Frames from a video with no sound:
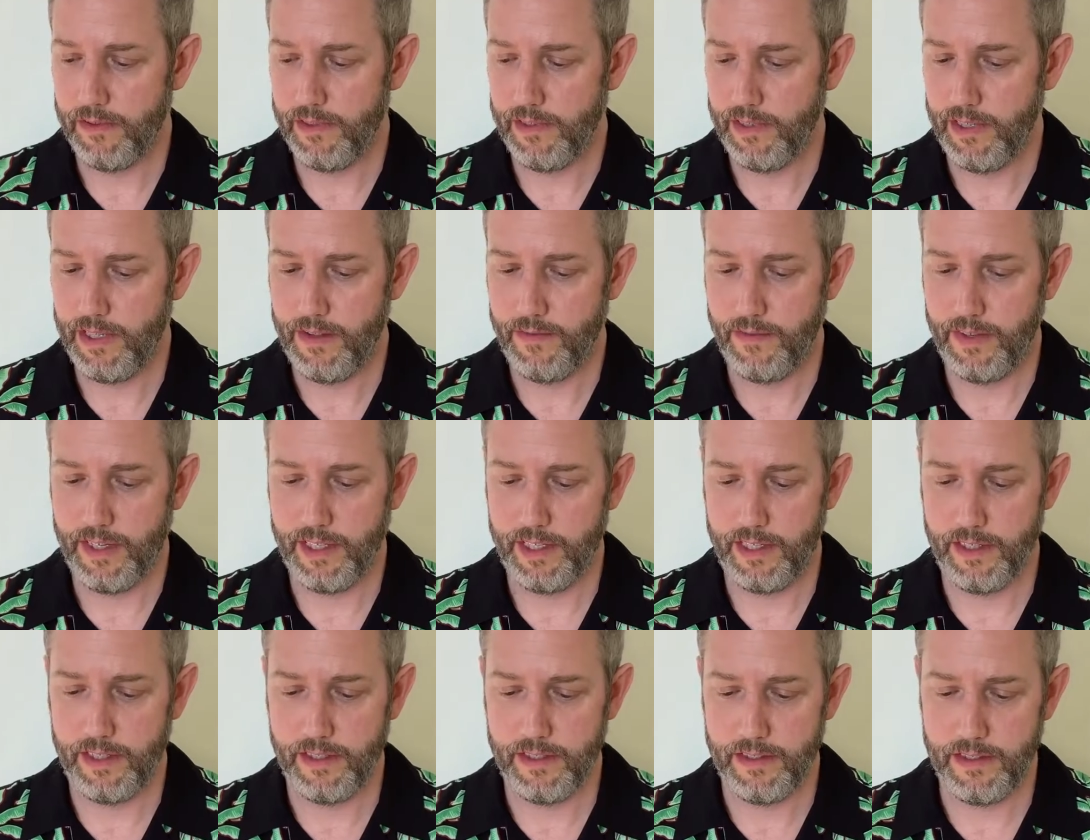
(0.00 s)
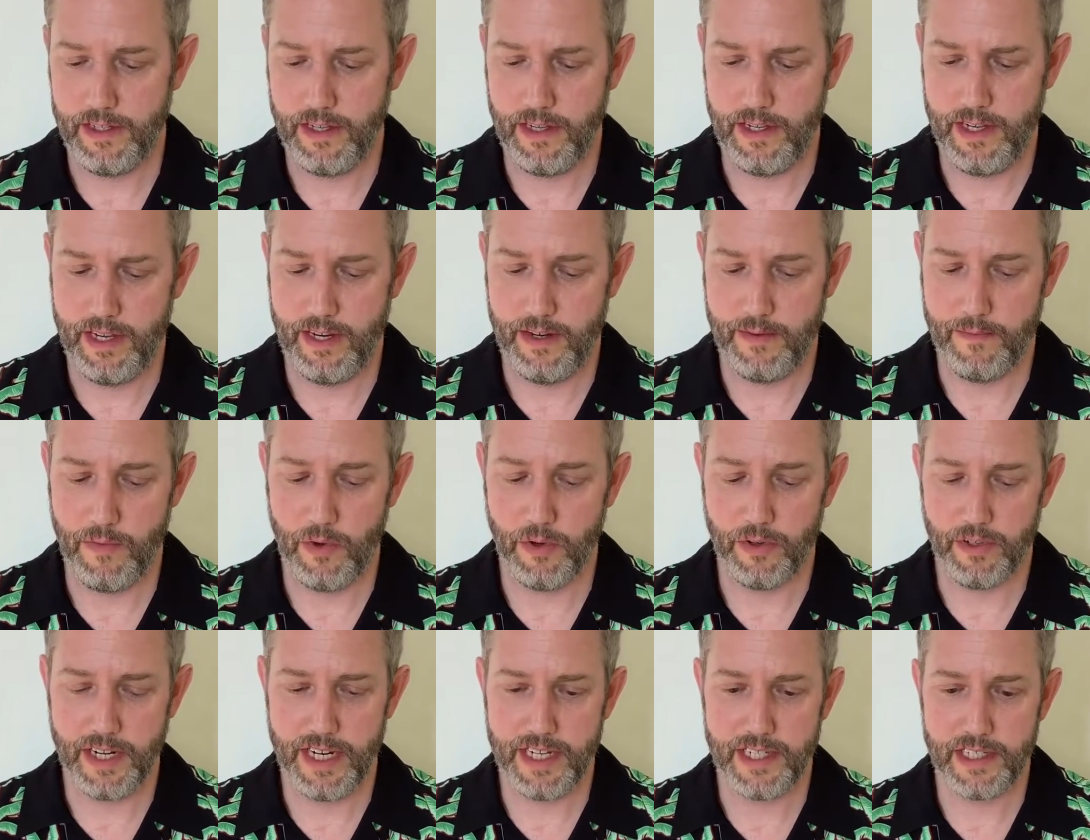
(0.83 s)
living in
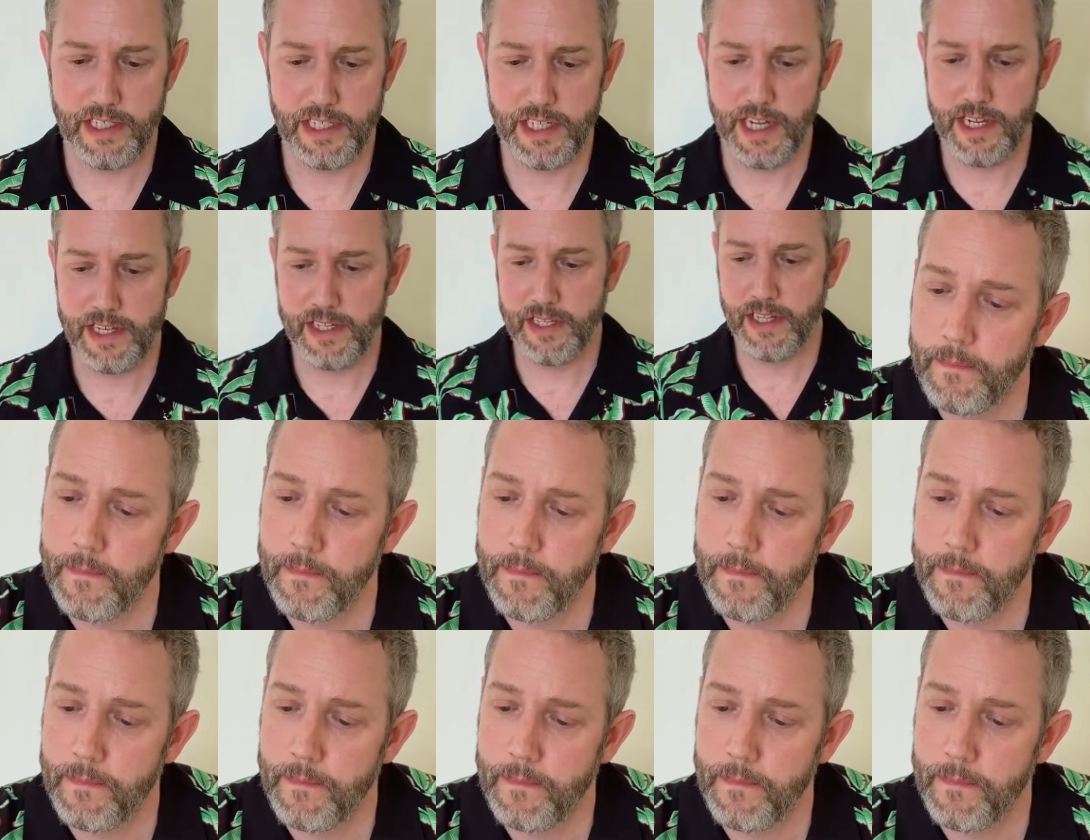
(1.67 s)
Morencia.